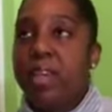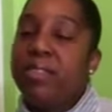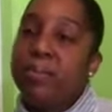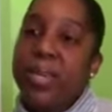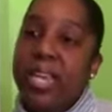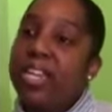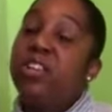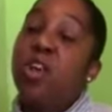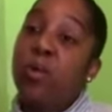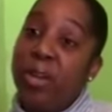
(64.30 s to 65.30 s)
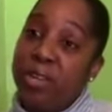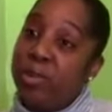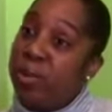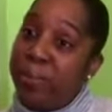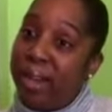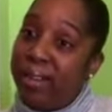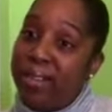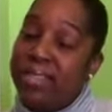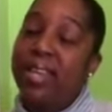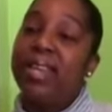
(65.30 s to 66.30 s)
in the beginning, no one knew about
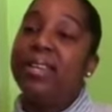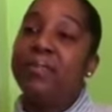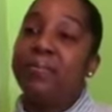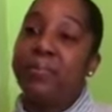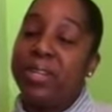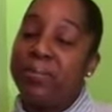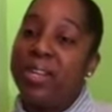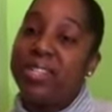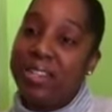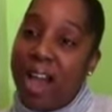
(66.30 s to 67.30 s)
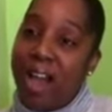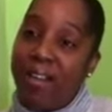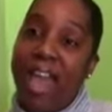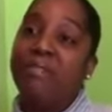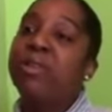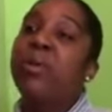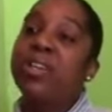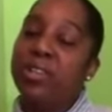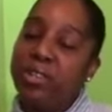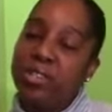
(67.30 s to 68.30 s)
us, and pretty much now,
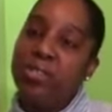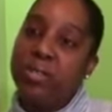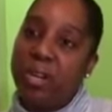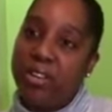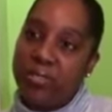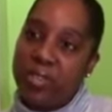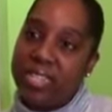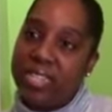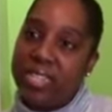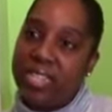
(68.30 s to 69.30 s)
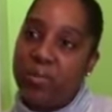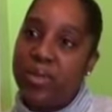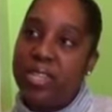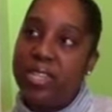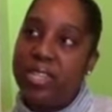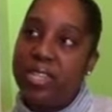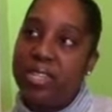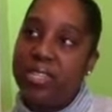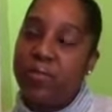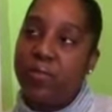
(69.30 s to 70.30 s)
everyone knows who Tomorrow's Voices is, which
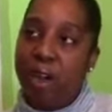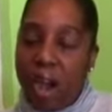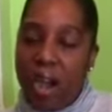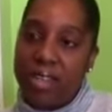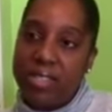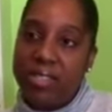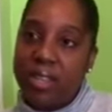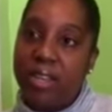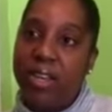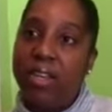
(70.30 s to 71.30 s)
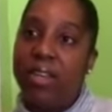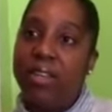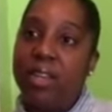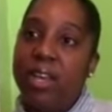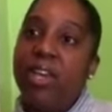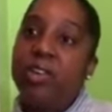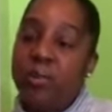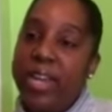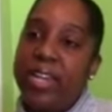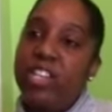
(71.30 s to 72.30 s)
is, for us, a
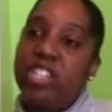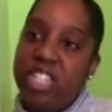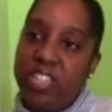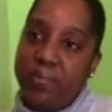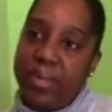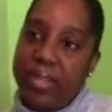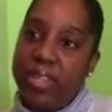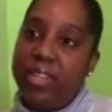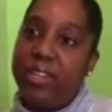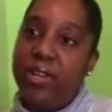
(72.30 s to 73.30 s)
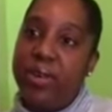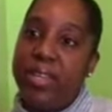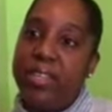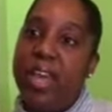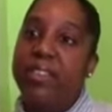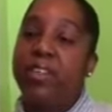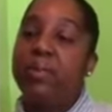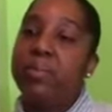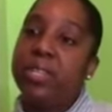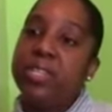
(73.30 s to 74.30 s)
great achievement in knowing that the
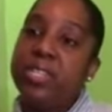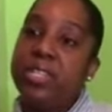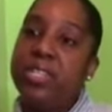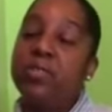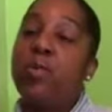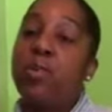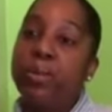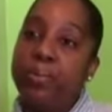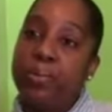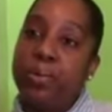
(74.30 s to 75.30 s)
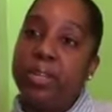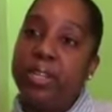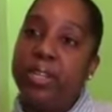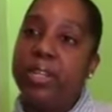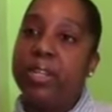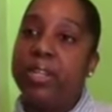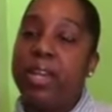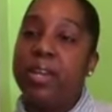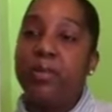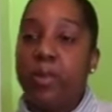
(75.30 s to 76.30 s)
community is on board
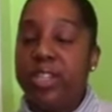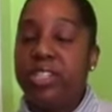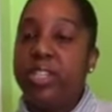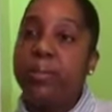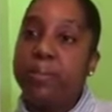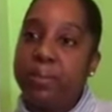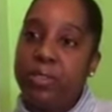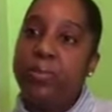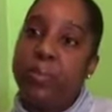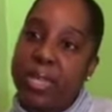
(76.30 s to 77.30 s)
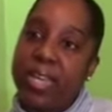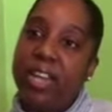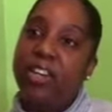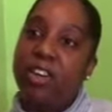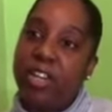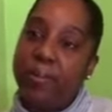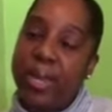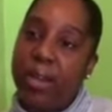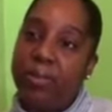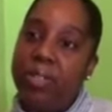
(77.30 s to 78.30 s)
and wanting to be and learn
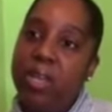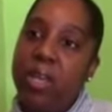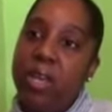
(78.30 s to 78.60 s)
about